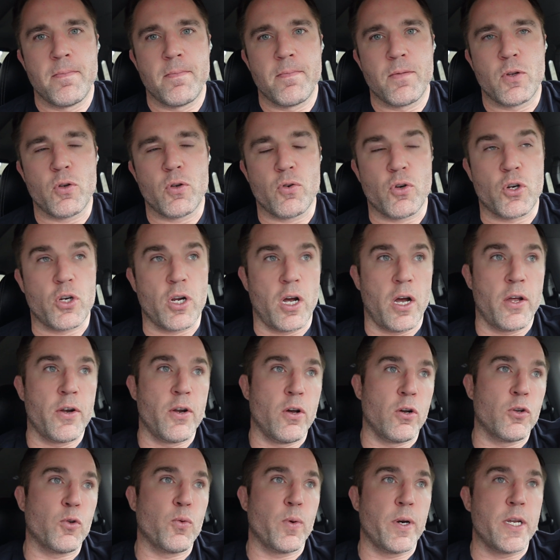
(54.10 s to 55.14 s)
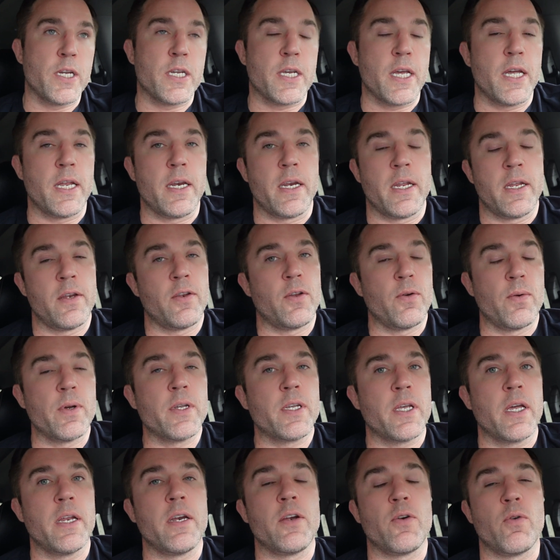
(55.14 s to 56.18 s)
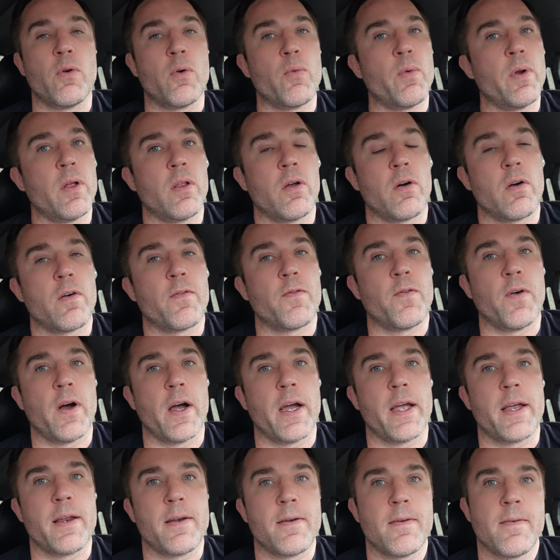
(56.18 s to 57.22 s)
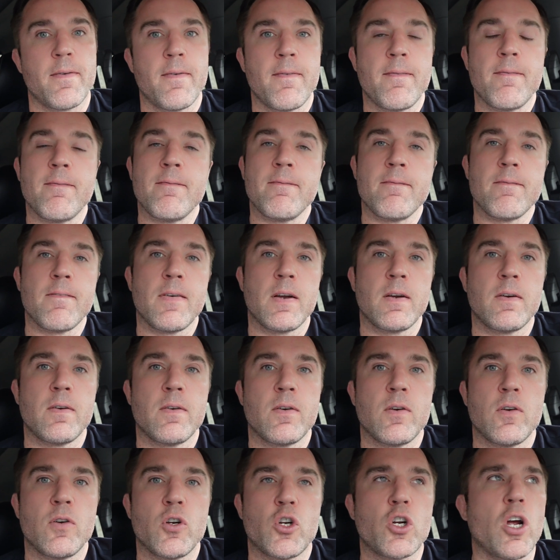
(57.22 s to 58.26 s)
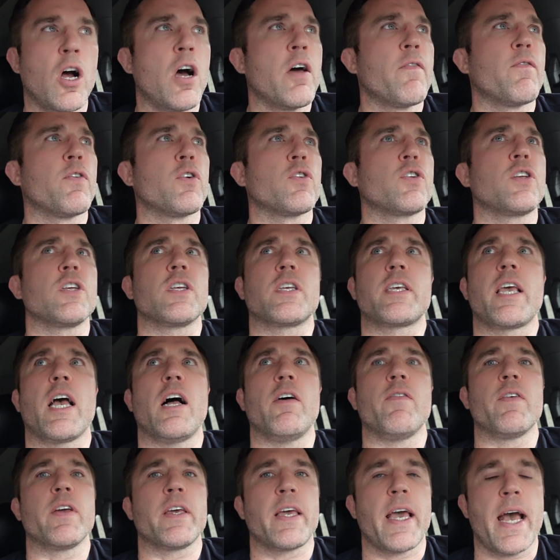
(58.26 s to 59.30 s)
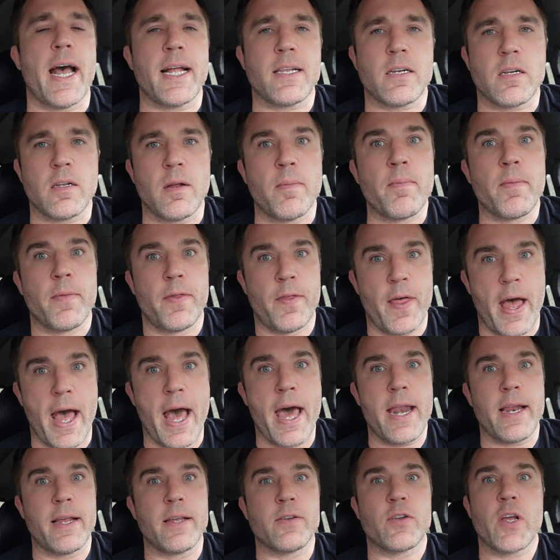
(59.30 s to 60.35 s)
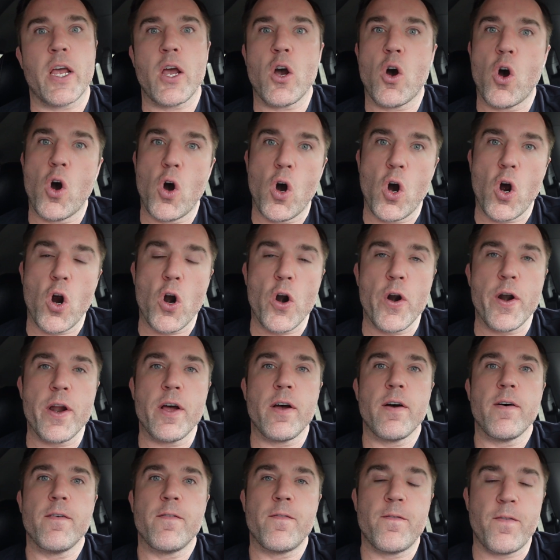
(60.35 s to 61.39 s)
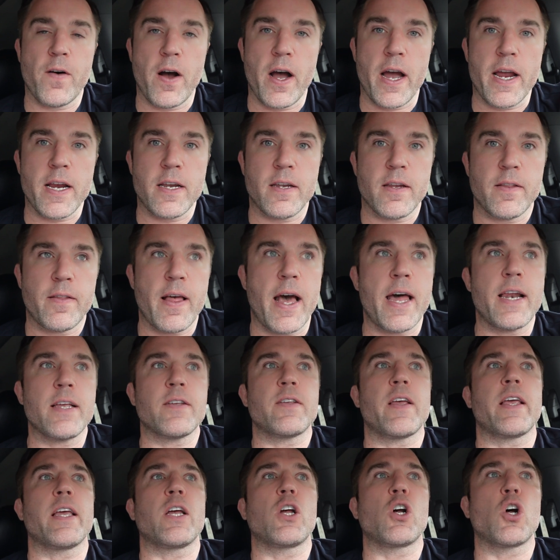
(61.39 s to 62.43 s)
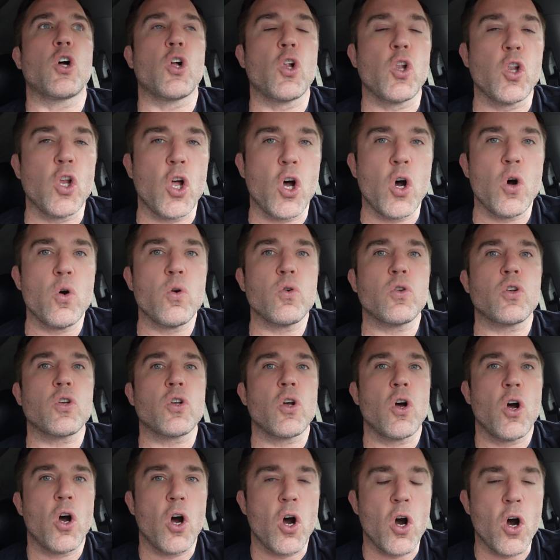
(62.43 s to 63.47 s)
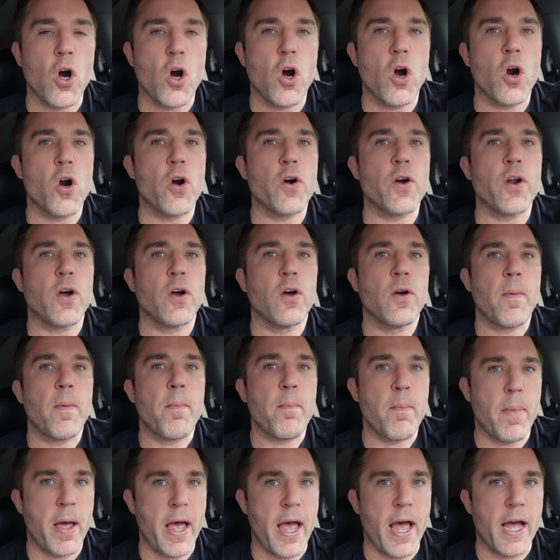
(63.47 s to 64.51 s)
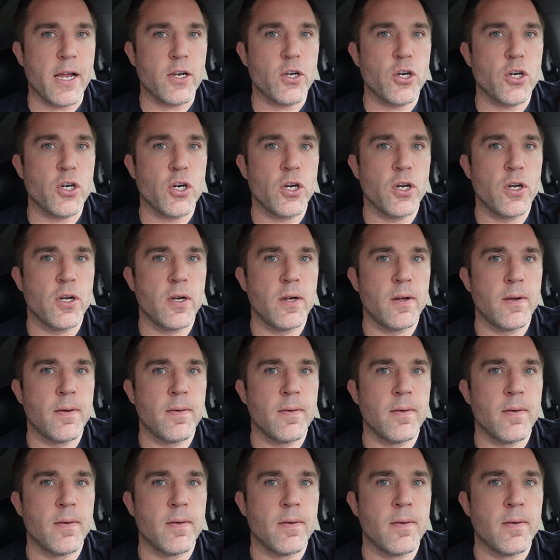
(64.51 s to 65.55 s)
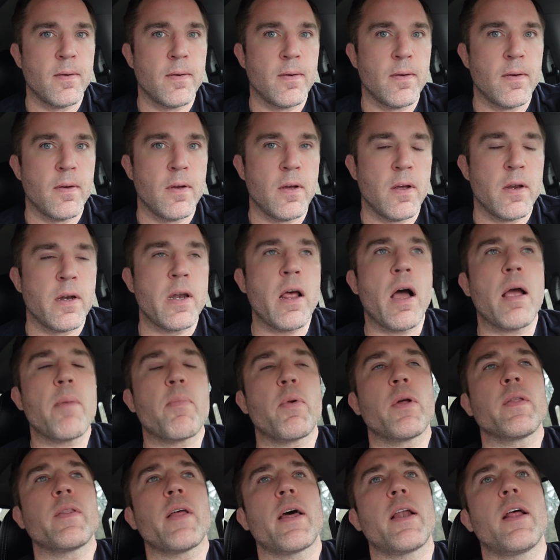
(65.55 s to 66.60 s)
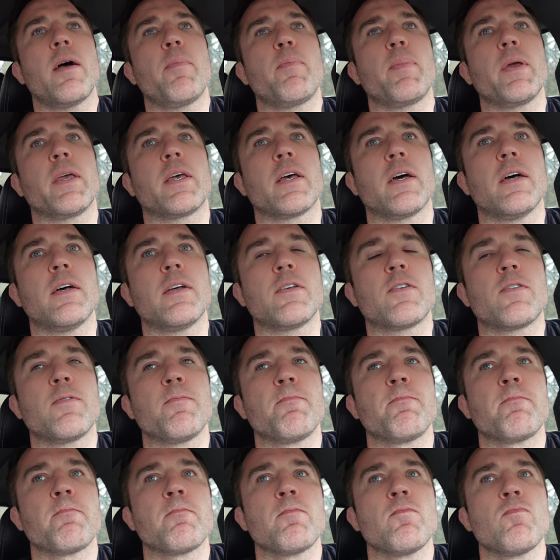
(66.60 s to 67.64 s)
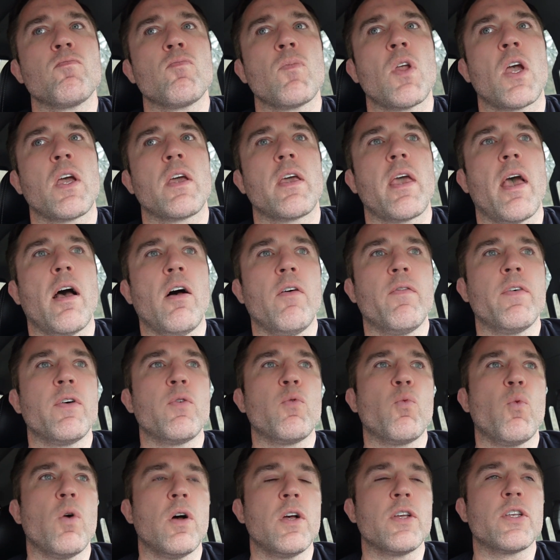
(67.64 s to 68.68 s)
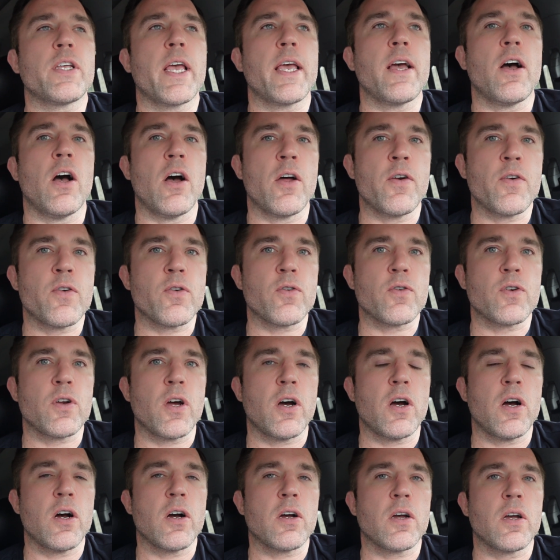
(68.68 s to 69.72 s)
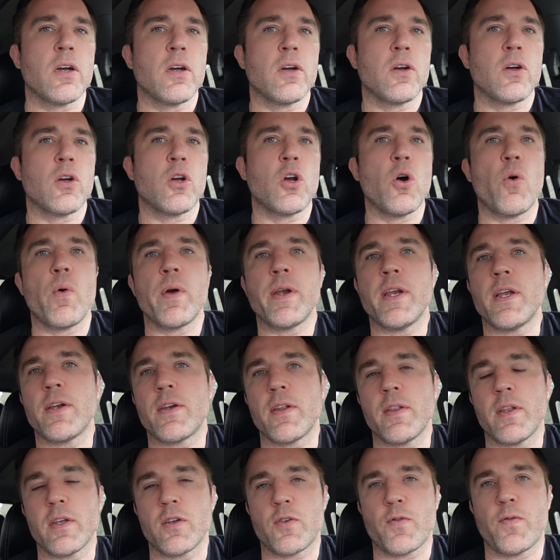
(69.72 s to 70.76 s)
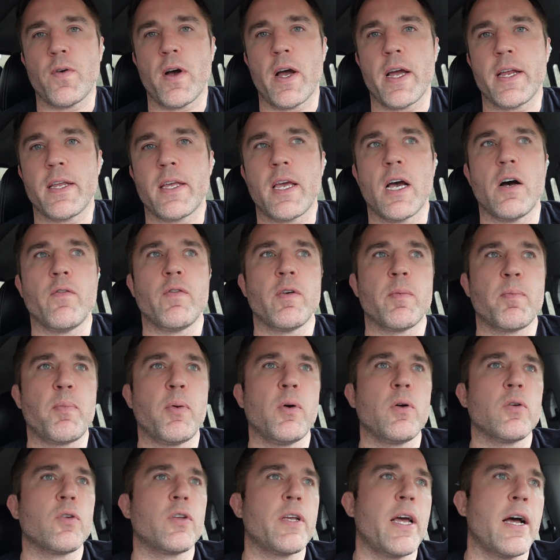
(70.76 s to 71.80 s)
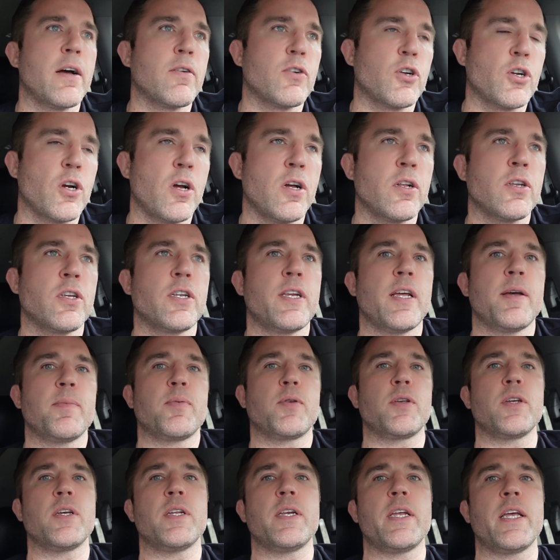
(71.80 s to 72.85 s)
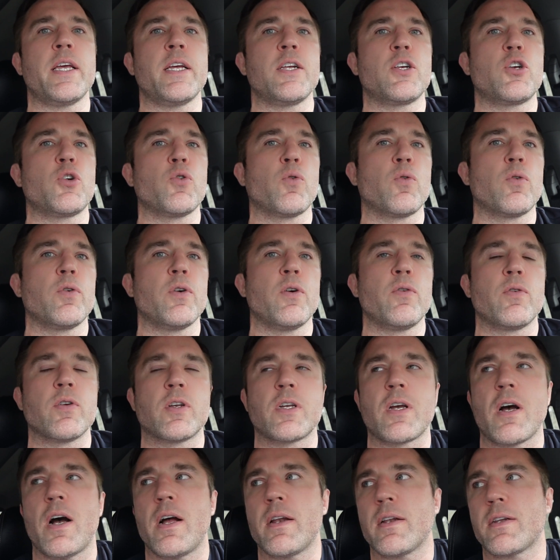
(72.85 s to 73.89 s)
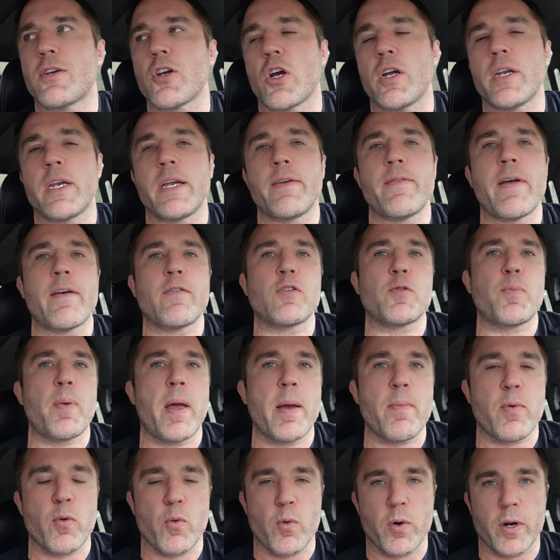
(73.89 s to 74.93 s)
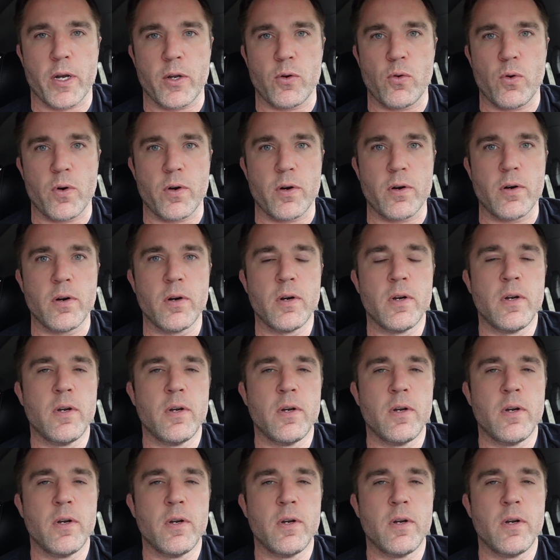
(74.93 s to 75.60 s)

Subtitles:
So Sean knows what he's getting into. He's getting into a real hard fight. Sean versus Kelvin Gastelum. That is a hard fight. That is a close, hard match. Now, I bring that up because Kelvin was an underdog going into this fight. Kelvin pulls out. Sean steps in. It's short notice. Sean didn't even have his paperwork in order.